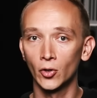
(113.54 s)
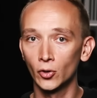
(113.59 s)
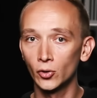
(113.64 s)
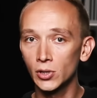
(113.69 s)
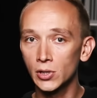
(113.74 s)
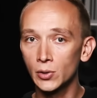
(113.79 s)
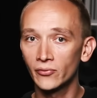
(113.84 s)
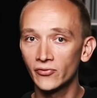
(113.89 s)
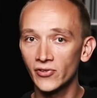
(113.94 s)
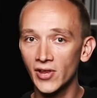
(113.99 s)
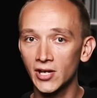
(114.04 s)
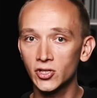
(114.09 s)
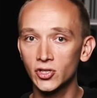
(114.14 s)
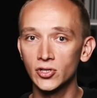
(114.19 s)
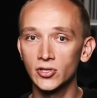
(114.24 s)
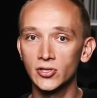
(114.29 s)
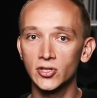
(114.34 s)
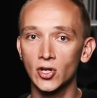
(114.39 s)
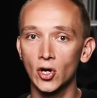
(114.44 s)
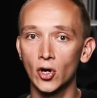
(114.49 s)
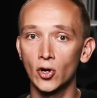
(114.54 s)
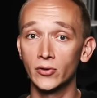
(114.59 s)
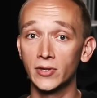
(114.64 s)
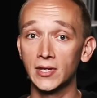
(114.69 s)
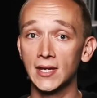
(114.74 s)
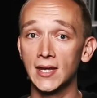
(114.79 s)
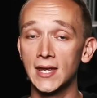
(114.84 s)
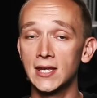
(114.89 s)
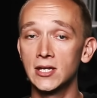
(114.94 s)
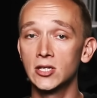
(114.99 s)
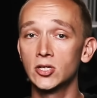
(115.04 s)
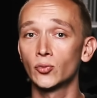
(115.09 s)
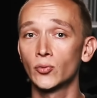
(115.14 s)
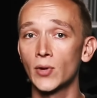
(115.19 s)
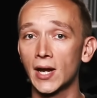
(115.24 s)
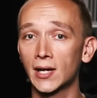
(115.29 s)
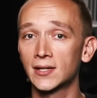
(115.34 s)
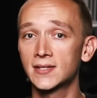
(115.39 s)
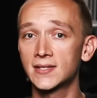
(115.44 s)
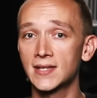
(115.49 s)
Early reflections are the
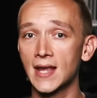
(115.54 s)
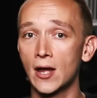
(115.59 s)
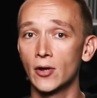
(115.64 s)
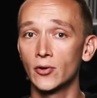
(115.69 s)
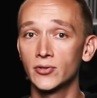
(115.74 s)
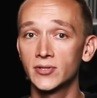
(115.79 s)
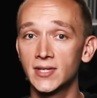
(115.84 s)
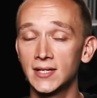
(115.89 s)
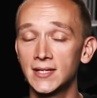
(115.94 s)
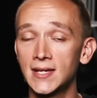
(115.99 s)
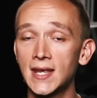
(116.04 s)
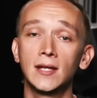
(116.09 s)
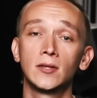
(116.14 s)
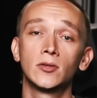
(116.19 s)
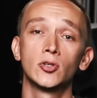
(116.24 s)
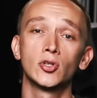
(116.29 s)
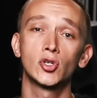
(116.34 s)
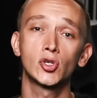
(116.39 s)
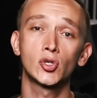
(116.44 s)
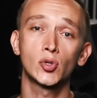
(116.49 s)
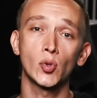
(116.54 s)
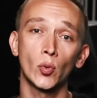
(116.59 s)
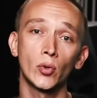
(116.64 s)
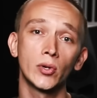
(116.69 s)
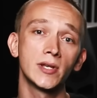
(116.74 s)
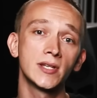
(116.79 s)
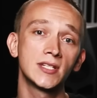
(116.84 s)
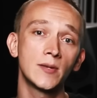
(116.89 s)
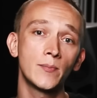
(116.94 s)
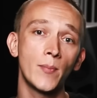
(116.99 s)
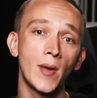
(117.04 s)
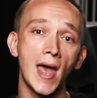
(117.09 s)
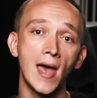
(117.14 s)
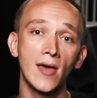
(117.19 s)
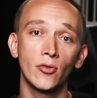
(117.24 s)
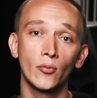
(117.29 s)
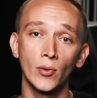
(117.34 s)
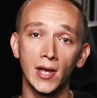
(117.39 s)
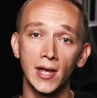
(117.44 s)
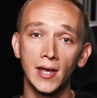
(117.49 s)
indirect sounds that take the shortest
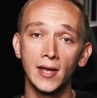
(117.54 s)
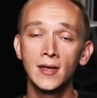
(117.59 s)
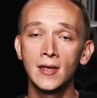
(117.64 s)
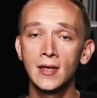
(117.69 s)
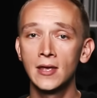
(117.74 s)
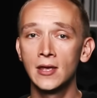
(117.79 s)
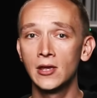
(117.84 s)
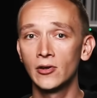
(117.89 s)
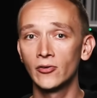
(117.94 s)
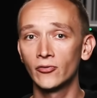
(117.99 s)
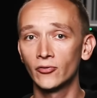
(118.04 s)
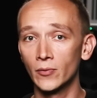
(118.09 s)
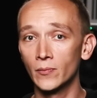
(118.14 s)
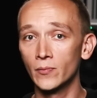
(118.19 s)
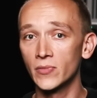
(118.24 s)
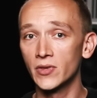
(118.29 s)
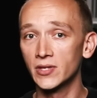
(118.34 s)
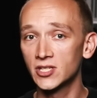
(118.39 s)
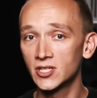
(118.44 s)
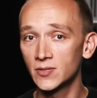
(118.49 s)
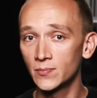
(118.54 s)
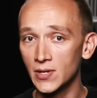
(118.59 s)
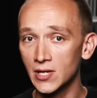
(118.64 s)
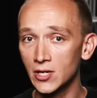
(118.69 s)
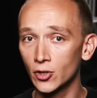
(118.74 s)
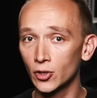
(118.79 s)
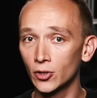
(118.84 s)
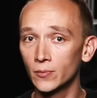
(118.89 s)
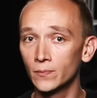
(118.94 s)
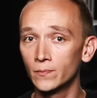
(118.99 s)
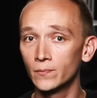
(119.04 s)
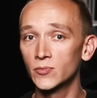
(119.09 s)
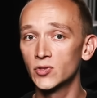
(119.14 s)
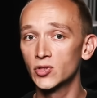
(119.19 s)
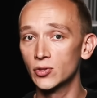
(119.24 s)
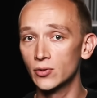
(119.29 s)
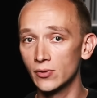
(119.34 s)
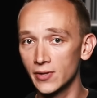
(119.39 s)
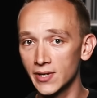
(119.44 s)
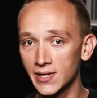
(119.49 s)
pathway from the speaker
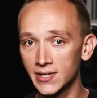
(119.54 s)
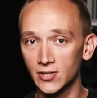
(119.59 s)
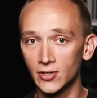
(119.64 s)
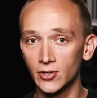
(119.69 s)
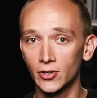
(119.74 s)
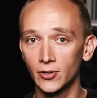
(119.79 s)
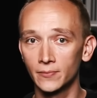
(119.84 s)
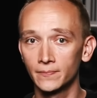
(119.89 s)
to the listener.